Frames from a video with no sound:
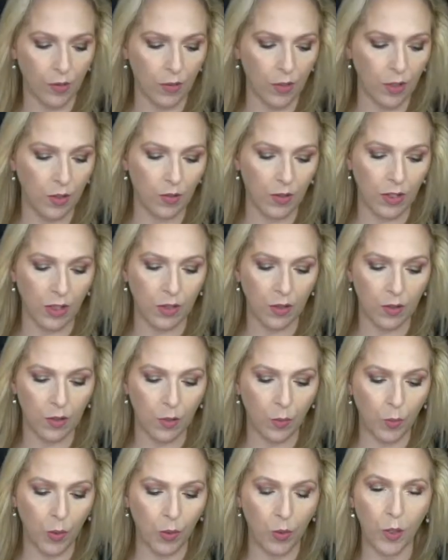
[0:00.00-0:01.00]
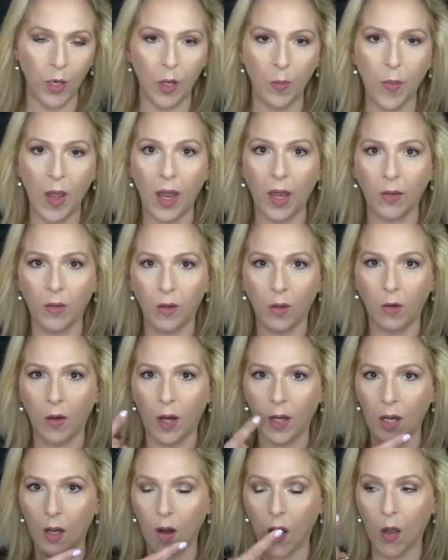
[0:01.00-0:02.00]
using Supreme and
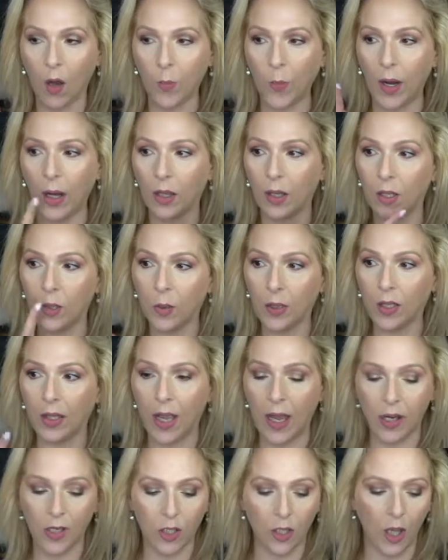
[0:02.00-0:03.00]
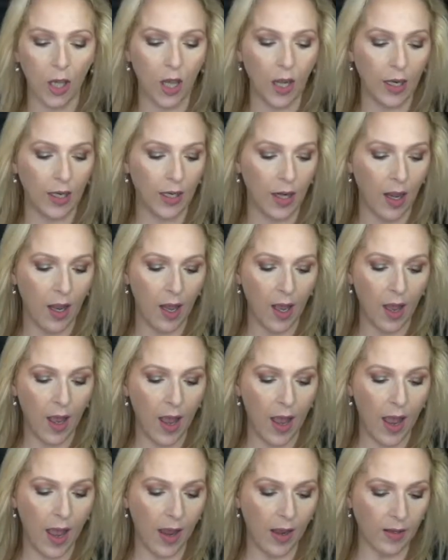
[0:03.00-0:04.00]
Credit on my lower lash line
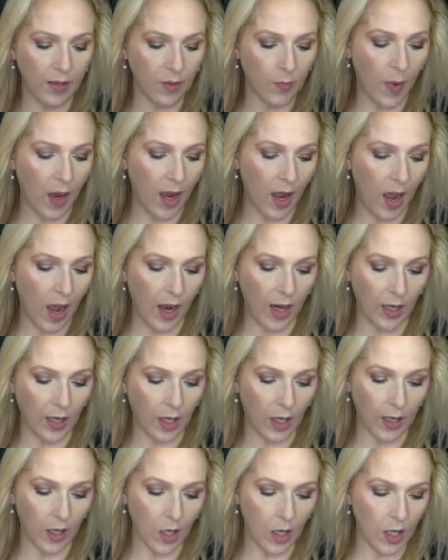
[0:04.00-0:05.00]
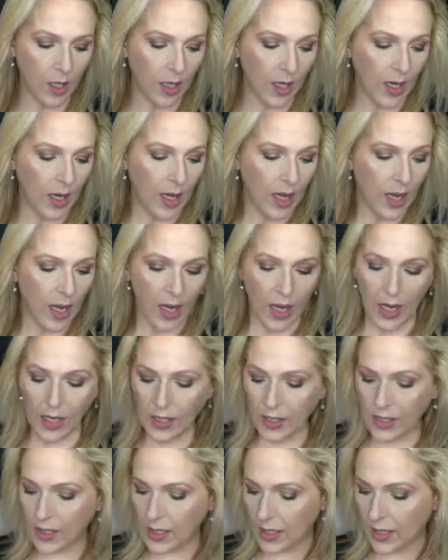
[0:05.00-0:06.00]
as my eyeliner.
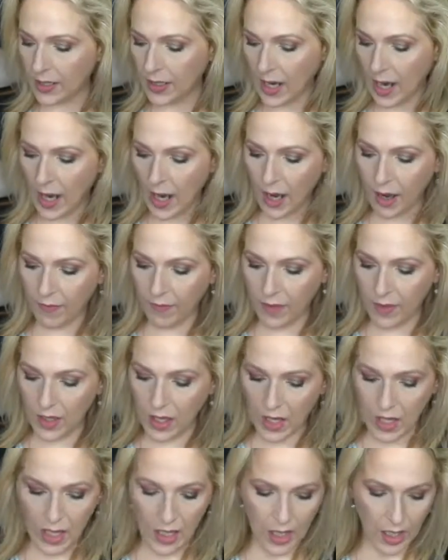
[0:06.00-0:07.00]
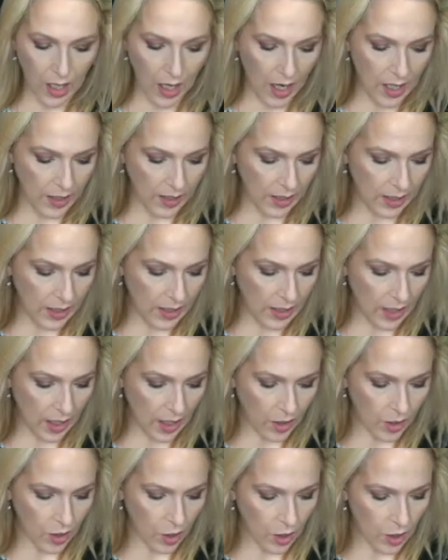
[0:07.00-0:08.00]
It does have the kind of
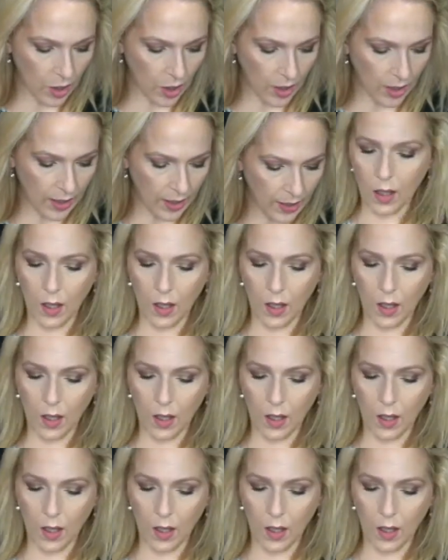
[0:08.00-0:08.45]
standard